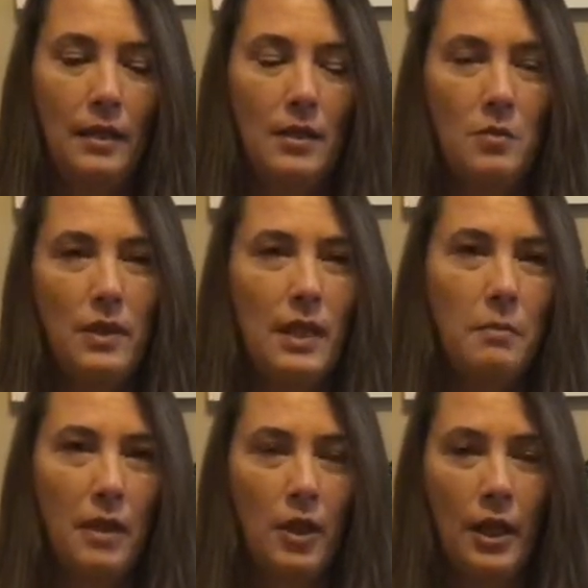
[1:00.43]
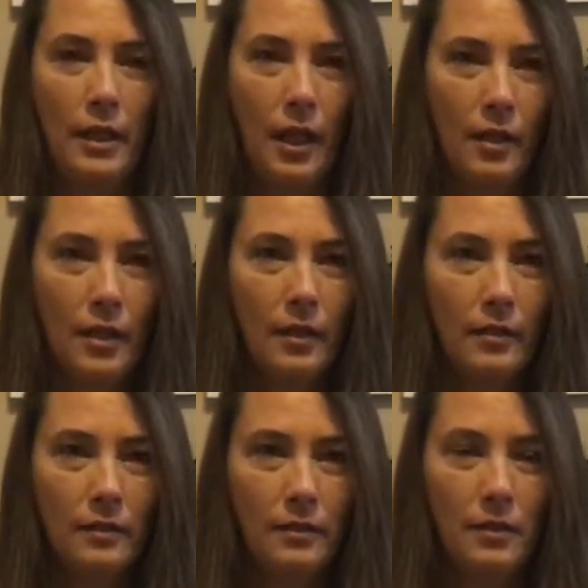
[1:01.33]
because we take my granddaughter
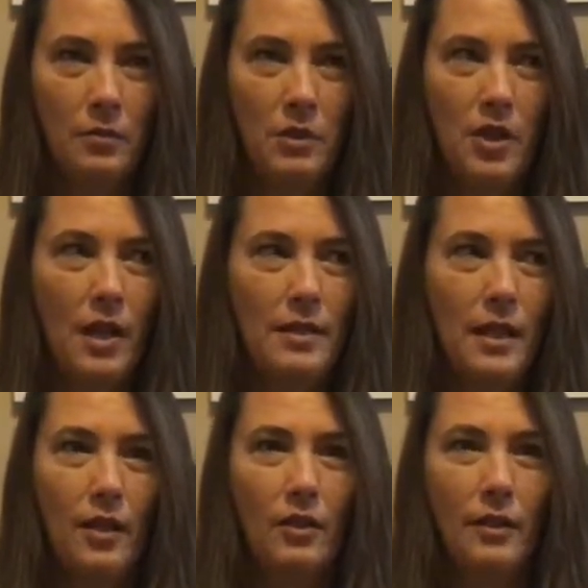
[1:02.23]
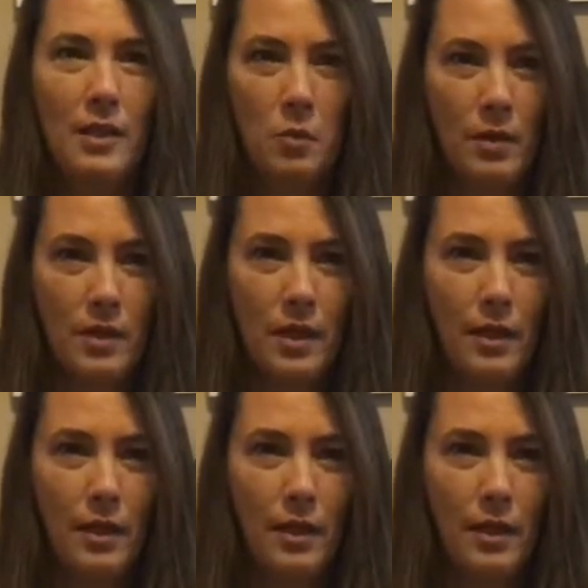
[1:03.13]
and we try to take her at least once a